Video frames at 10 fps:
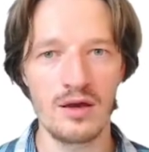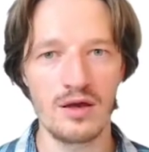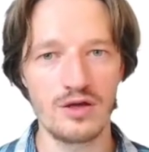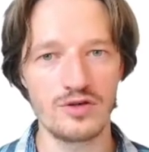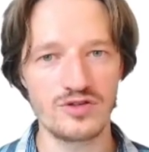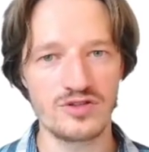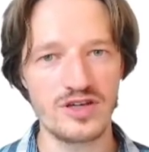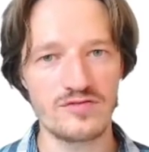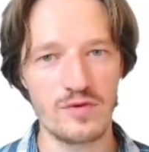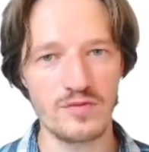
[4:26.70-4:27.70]
Using
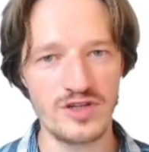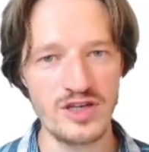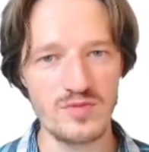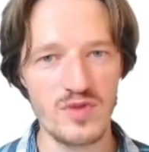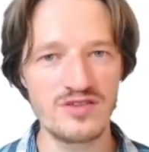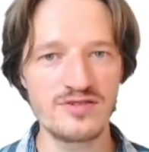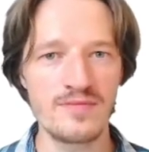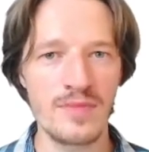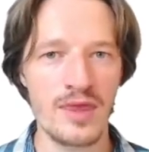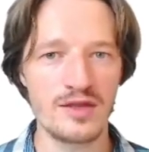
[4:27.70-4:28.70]
data from the database,
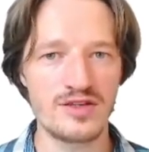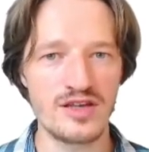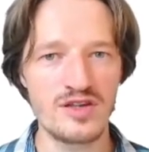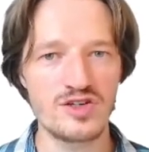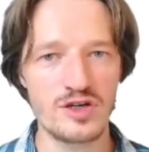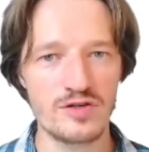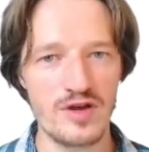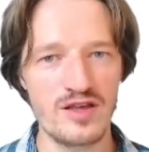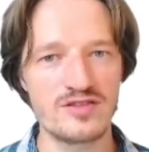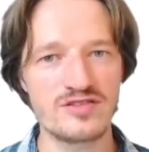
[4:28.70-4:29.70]
Tessia
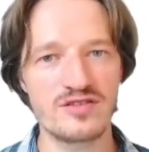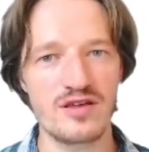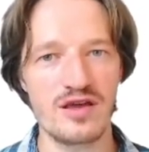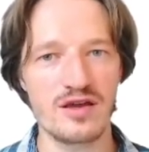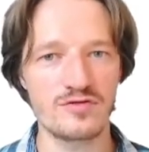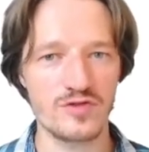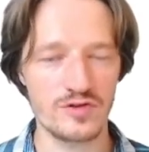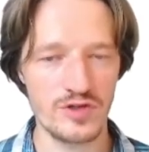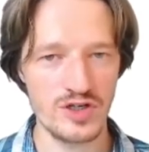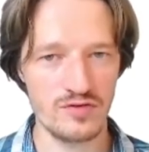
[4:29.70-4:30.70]
generates a
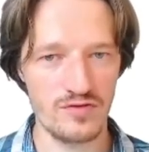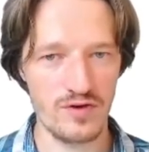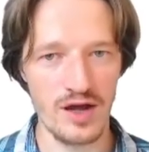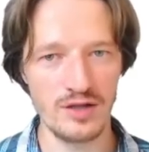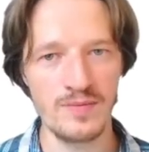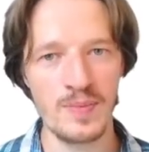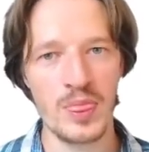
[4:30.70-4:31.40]
configuration file,